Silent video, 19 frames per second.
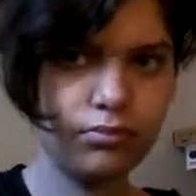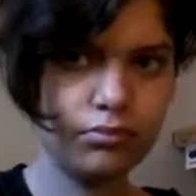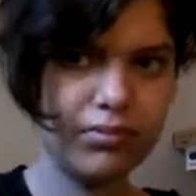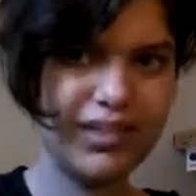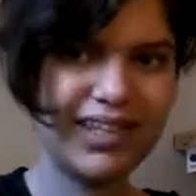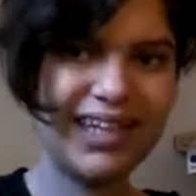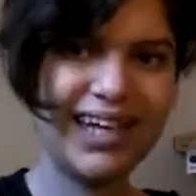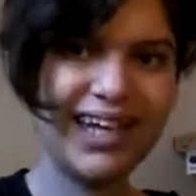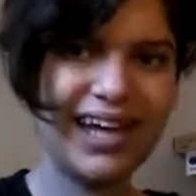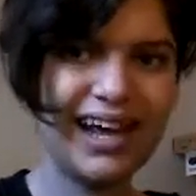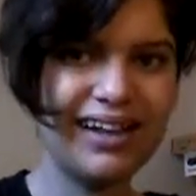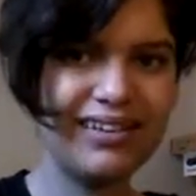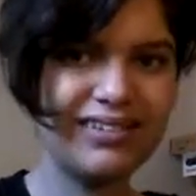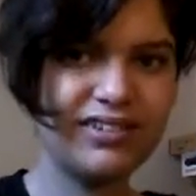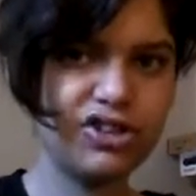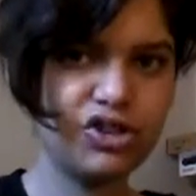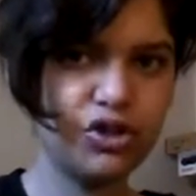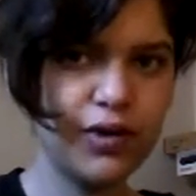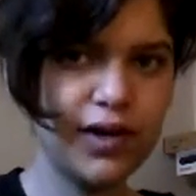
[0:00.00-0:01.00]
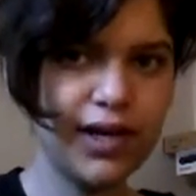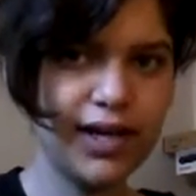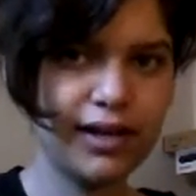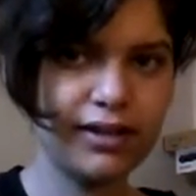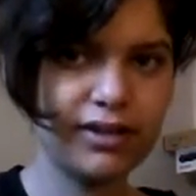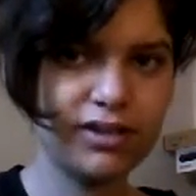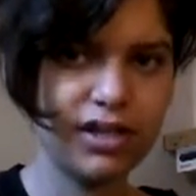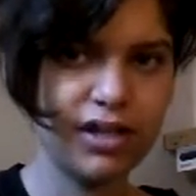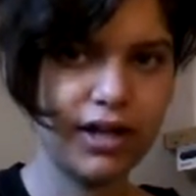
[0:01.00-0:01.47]
DS,
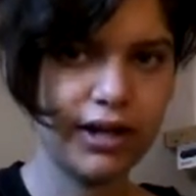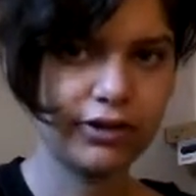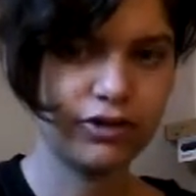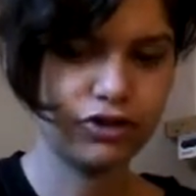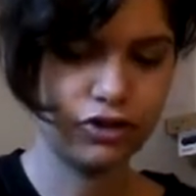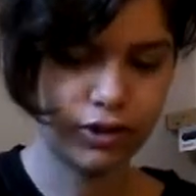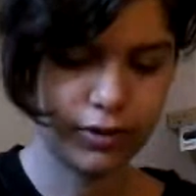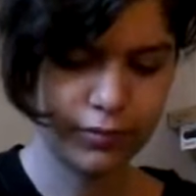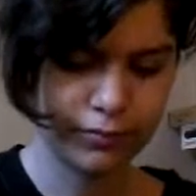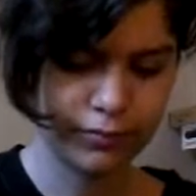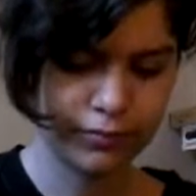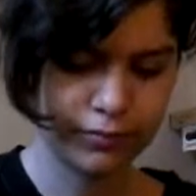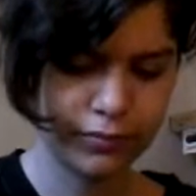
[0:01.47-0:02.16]
3DS collection.